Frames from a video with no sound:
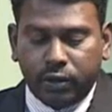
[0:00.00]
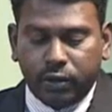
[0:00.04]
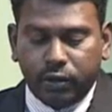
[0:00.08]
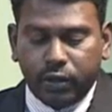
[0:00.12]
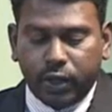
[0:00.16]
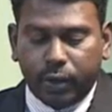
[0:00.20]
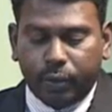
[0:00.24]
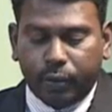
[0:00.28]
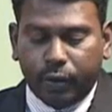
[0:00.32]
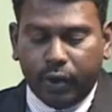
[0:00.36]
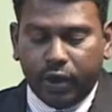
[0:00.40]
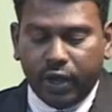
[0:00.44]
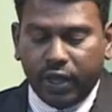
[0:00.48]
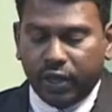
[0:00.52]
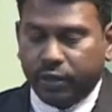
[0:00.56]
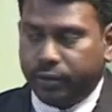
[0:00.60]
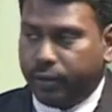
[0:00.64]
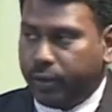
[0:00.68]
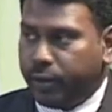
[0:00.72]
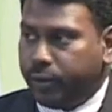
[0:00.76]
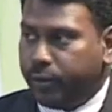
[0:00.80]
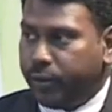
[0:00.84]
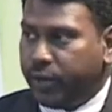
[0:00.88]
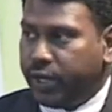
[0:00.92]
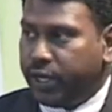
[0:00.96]
to the product
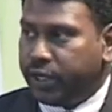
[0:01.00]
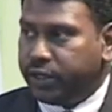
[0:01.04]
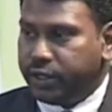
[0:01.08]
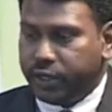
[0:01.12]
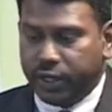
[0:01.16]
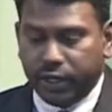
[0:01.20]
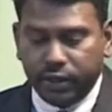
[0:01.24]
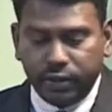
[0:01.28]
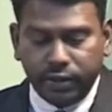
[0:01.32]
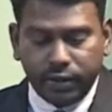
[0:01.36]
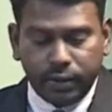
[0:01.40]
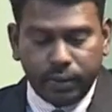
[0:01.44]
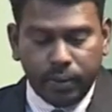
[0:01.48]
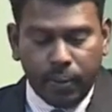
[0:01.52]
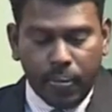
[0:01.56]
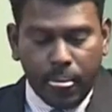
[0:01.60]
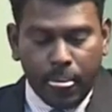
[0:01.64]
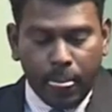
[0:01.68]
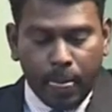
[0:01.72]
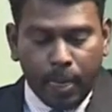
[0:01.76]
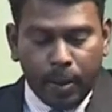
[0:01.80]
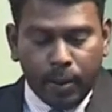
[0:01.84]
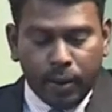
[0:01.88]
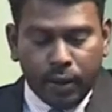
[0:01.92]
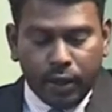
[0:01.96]
specifications,
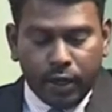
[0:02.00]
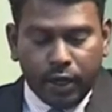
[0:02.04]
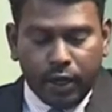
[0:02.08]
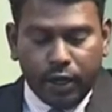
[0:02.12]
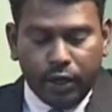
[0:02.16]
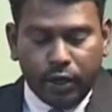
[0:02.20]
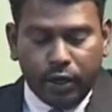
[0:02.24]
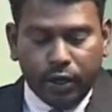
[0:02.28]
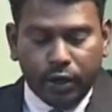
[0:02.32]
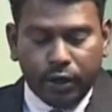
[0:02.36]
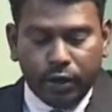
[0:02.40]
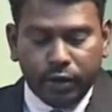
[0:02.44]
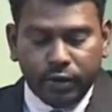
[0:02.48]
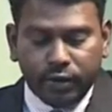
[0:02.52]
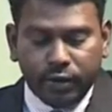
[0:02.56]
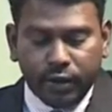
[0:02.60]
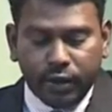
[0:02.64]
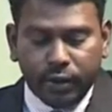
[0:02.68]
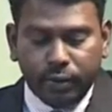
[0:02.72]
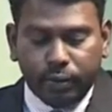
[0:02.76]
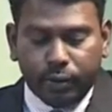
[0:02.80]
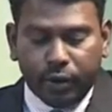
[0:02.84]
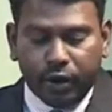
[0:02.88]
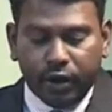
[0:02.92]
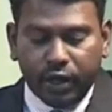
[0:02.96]

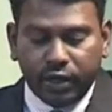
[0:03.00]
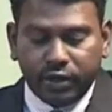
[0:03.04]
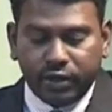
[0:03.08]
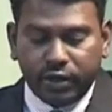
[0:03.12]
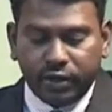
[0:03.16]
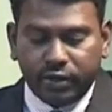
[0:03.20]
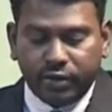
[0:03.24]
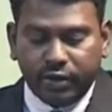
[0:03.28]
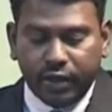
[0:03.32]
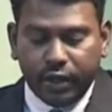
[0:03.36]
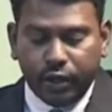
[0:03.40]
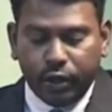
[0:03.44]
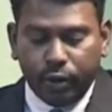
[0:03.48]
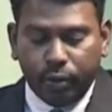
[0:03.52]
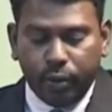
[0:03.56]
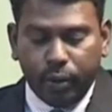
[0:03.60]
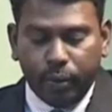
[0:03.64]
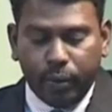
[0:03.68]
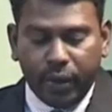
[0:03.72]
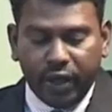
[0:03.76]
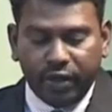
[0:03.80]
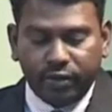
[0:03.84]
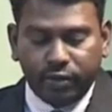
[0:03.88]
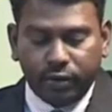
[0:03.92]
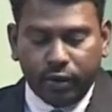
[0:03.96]
introducing production
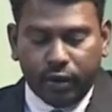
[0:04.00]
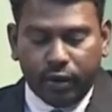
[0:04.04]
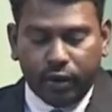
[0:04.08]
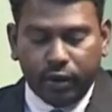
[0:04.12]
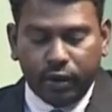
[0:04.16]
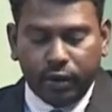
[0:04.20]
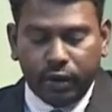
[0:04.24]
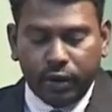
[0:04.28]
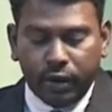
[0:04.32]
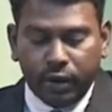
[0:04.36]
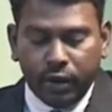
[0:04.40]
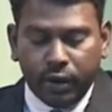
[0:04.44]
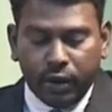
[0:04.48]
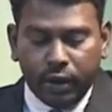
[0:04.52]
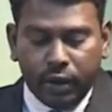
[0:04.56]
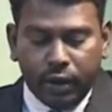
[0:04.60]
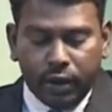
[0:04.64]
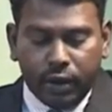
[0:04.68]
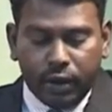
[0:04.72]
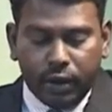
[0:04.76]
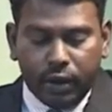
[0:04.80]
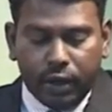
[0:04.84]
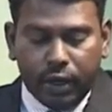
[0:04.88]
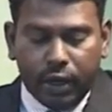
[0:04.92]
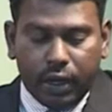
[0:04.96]
equipment based on
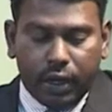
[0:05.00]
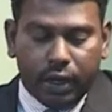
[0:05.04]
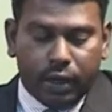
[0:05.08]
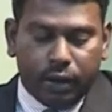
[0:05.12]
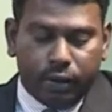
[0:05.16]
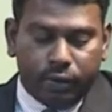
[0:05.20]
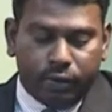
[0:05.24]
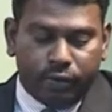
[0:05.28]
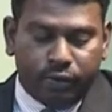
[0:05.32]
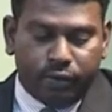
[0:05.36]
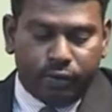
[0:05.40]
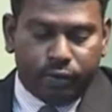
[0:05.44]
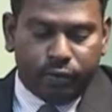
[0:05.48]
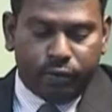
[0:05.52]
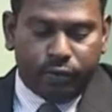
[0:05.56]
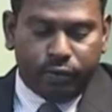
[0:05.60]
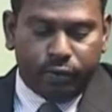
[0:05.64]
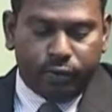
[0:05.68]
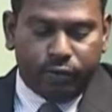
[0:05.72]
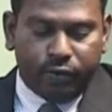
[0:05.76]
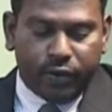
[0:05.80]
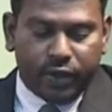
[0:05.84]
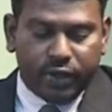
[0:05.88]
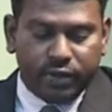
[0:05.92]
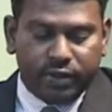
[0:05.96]

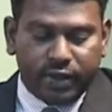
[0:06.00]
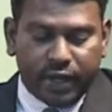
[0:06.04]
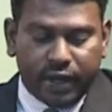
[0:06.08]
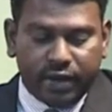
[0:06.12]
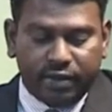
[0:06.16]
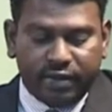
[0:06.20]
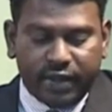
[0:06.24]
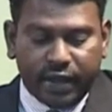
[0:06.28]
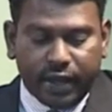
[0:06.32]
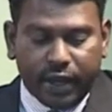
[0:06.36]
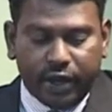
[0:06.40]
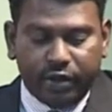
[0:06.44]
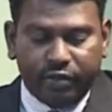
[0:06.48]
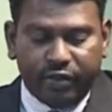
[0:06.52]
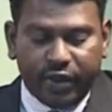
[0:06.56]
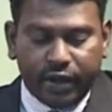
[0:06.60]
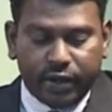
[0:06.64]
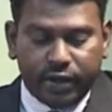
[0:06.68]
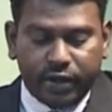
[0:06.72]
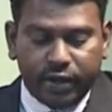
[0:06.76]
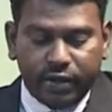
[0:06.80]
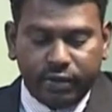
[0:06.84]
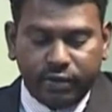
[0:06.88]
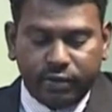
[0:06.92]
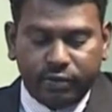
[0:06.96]
first and second
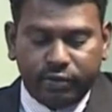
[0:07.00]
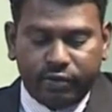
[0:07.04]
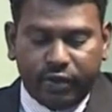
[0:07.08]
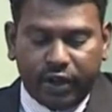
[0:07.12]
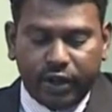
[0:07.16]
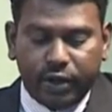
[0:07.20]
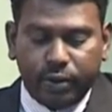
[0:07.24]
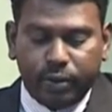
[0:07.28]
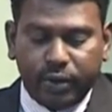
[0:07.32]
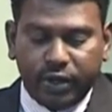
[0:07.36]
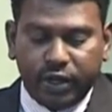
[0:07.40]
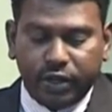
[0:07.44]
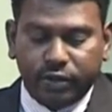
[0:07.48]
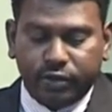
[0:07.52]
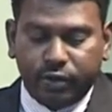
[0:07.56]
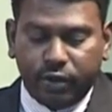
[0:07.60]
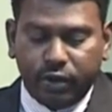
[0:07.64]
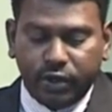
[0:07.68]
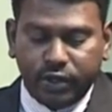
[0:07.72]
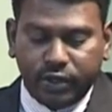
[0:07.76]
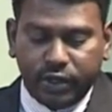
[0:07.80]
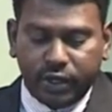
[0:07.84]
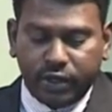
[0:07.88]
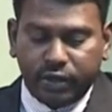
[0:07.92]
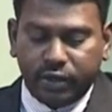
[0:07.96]
factors, fundamental
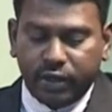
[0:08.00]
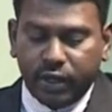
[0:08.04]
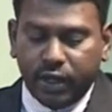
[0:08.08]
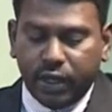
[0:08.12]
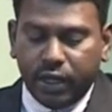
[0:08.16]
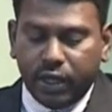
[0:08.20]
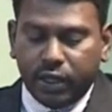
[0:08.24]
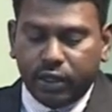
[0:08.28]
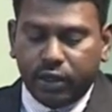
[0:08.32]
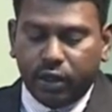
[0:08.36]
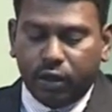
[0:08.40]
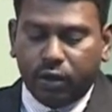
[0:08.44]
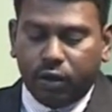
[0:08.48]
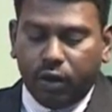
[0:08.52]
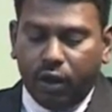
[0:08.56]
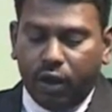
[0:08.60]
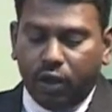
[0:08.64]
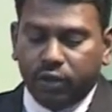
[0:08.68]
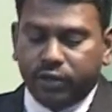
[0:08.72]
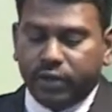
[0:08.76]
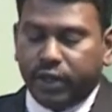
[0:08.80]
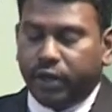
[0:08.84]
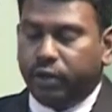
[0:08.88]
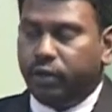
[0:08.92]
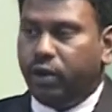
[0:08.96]
solutions. The
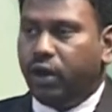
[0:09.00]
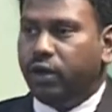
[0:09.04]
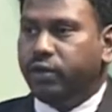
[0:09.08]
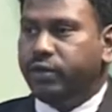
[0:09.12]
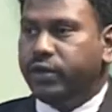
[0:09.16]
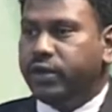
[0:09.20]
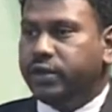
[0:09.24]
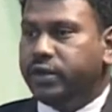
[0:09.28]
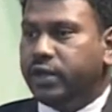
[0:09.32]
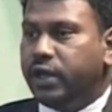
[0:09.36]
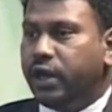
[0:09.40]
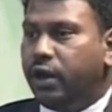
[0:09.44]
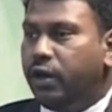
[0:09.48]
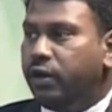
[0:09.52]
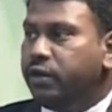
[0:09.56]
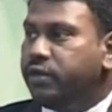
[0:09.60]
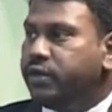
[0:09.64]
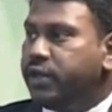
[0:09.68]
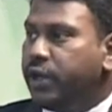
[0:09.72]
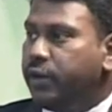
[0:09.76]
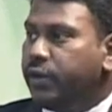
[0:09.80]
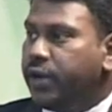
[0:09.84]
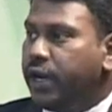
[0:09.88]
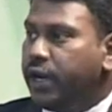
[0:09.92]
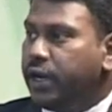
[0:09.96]
cost involved is
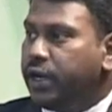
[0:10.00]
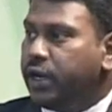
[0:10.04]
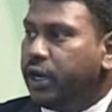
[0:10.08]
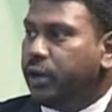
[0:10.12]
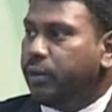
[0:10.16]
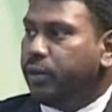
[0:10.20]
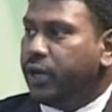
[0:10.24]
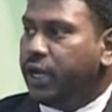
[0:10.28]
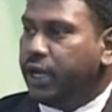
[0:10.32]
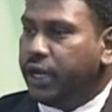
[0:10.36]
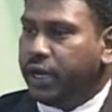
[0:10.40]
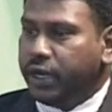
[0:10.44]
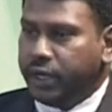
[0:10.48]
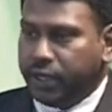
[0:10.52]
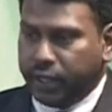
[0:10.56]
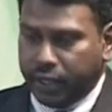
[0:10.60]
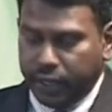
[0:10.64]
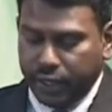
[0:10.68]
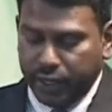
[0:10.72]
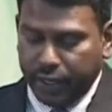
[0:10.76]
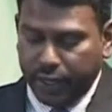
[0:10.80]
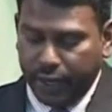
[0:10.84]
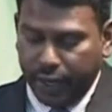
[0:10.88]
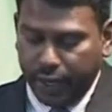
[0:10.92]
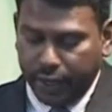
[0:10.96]
around 700 million
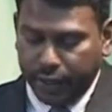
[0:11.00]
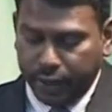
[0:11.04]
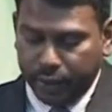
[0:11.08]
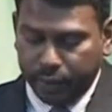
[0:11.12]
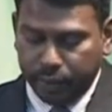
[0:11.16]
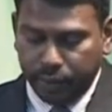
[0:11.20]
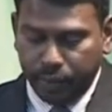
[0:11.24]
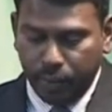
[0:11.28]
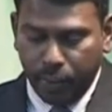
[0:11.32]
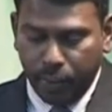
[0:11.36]
yen.